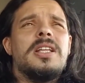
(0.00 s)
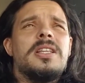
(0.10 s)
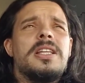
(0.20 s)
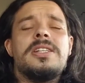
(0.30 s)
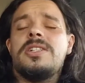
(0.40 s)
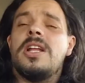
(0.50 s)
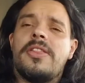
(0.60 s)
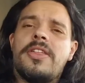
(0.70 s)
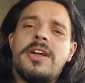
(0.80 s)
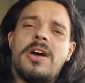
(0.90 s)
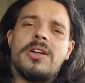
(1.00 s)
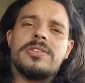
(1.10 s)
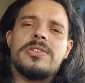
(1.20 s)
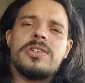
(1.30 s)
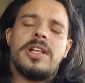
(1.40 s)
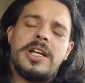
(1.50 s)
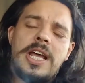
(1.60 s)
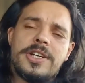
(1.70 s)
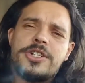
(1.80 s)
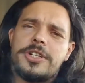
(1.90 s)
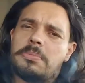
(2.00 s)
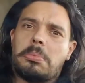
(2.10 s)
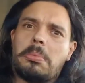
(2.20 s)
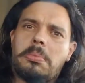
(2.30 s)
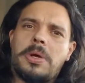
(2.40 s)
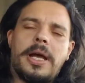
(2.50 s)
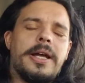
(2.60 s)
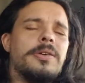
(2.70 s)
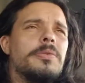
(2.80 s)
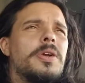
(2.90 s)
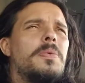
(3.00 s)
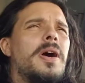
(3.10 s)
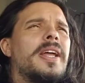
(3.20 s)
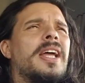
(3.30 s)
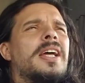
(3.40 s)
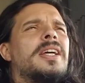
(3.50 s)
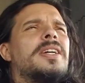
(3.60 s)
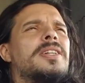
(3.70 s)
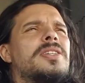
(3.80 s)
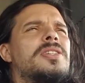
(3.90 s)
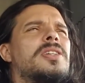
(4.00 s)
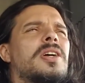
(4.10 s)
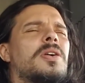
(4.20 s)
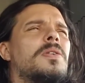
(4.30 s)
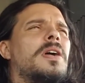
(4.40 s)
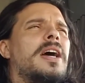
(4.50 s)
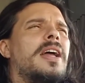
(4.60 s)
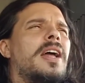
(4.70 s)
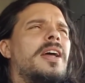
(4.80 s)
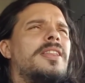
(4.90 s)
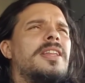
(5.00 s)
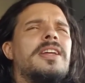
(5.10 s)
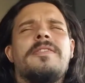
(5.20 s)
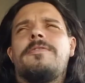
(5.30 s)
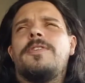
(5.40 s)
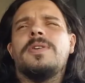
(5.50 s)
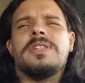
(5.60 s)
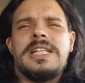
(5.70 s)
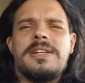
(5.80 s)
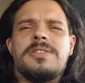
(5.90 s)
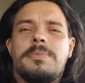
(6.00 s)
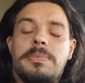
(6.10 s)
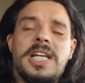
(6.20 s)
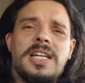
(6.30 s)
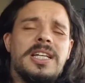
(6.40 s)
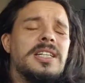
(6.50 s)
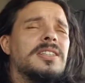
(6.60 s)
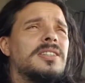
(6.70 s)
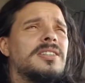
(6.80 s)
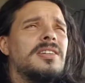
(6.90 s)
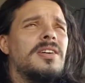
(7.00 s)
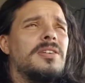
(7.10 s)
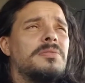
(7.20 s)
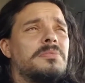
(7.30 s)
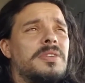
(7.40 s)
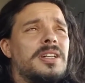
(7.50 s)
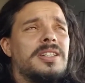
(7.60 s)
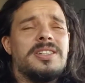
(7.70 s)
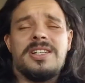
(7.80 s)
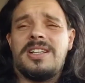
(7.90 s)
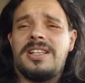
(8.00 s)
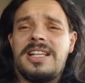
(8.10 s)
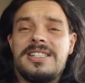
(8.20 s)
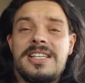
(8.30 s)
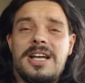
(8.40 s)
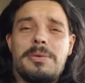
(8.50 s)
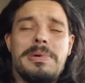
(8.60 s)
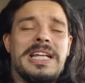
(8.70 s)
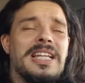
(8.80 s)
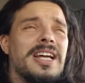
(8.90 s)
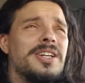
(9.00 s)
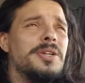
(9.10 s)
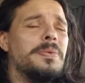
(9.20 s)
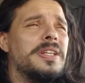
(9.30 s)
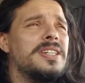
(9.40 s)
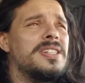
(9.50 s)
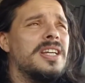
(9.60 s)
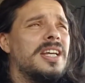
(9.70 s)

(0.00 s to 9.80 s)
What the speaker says: there's nothing on Slaanesh. I don't know why. So, I think it falls down to me, let's see how badly I do with this,